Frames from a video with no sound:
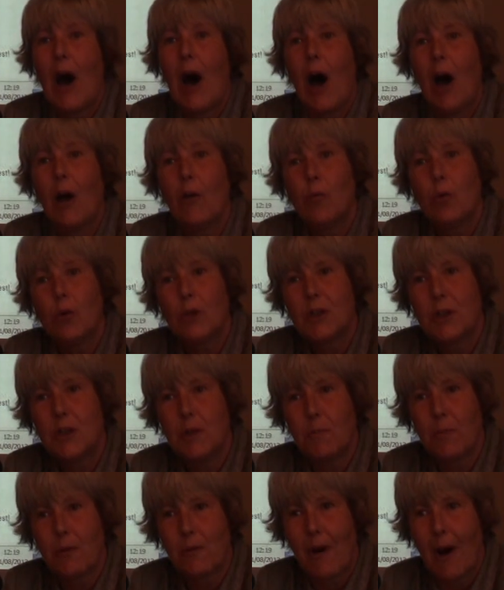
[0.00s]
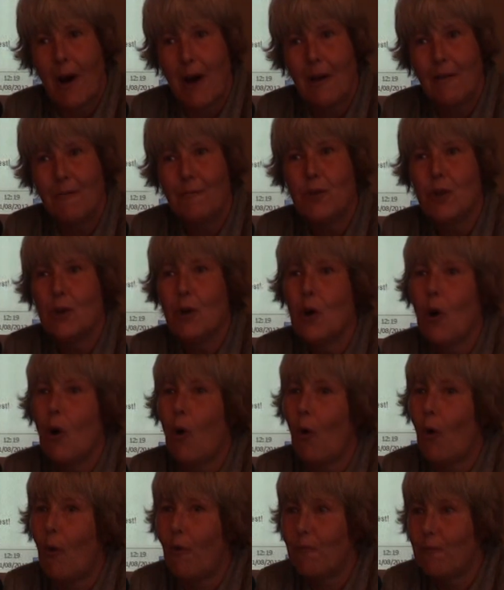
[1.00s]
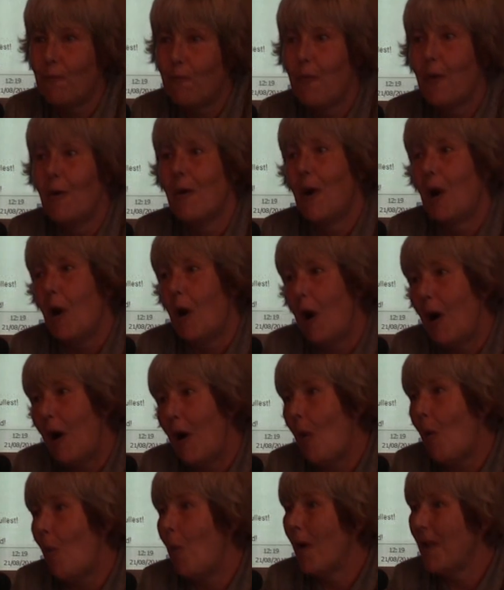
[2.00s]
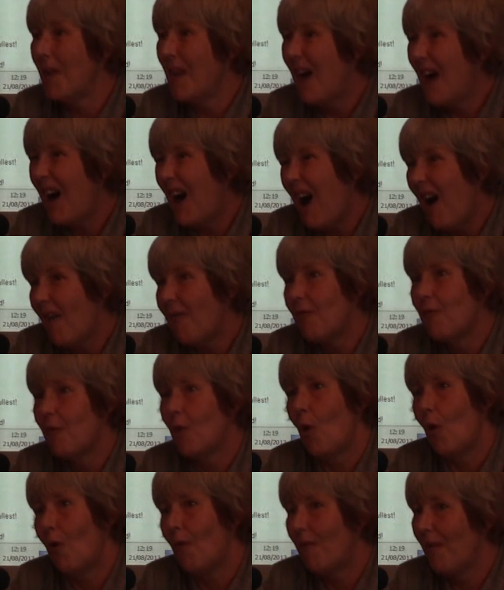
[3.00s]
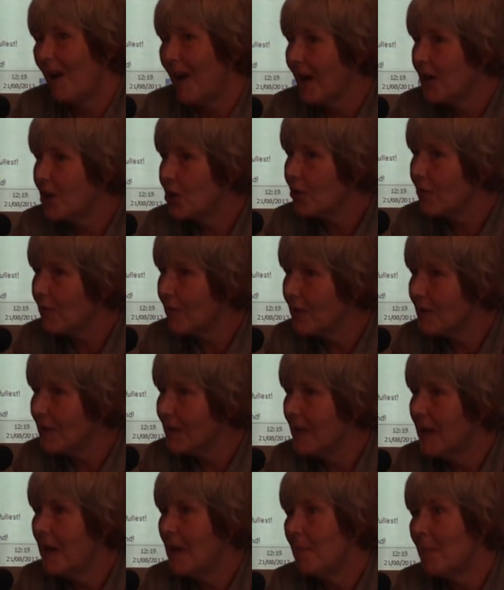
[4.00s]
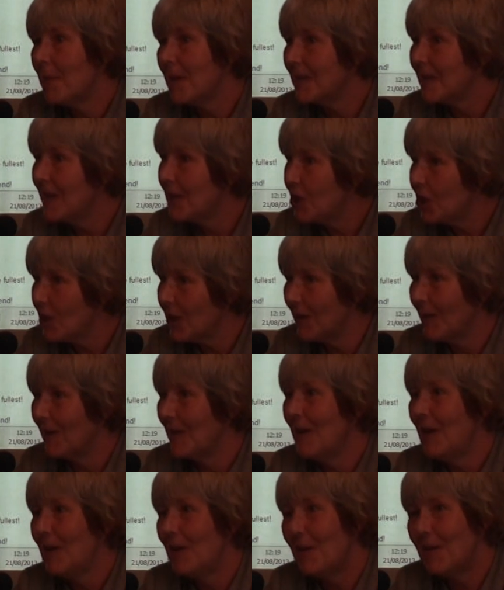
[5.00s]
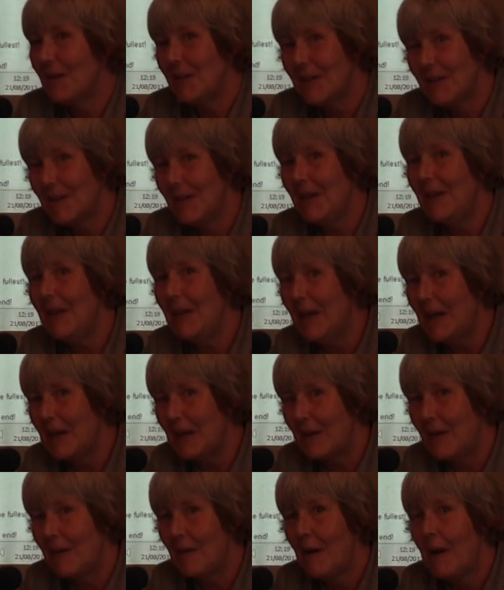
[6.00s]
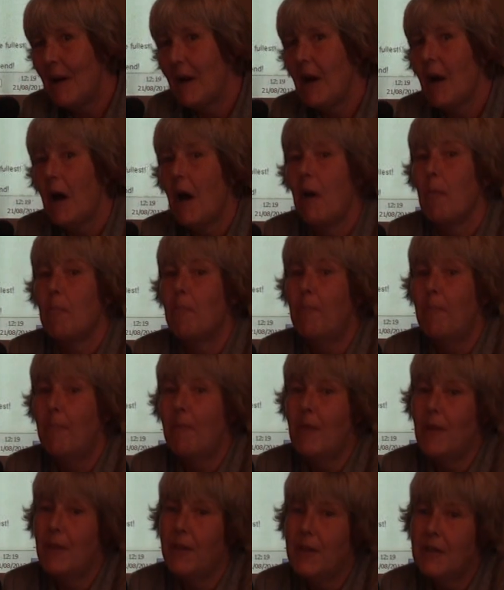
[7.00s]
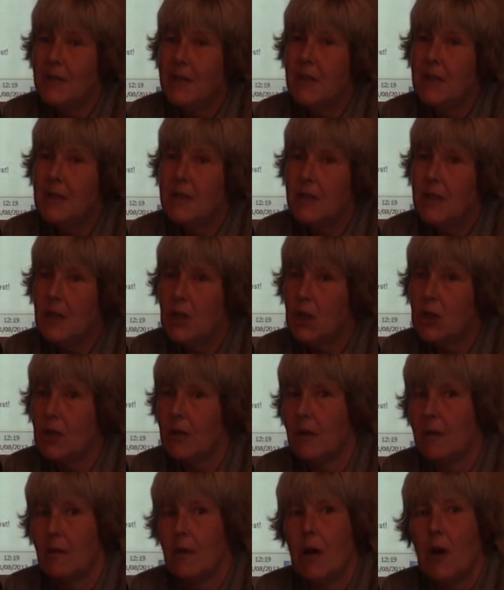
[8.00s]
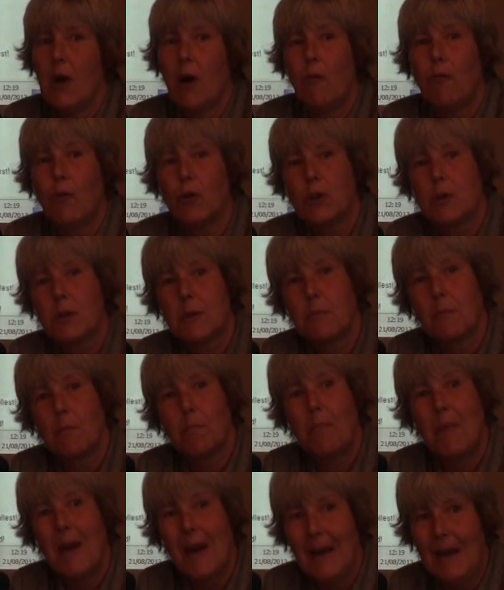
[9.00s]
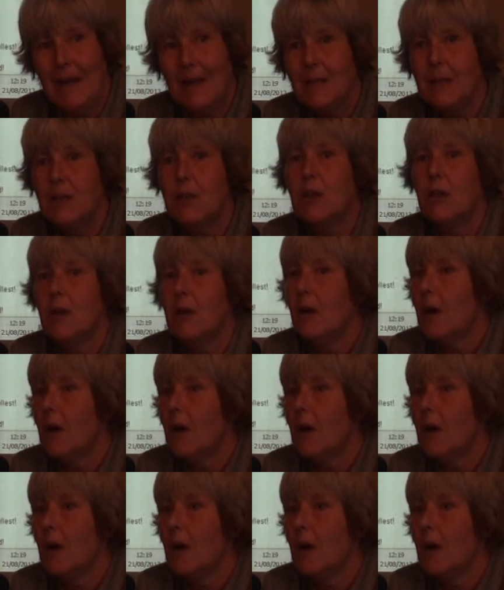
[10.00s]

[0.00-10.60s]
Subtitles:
I was deprived of 1/2 of lecturers' position this year. This decision was based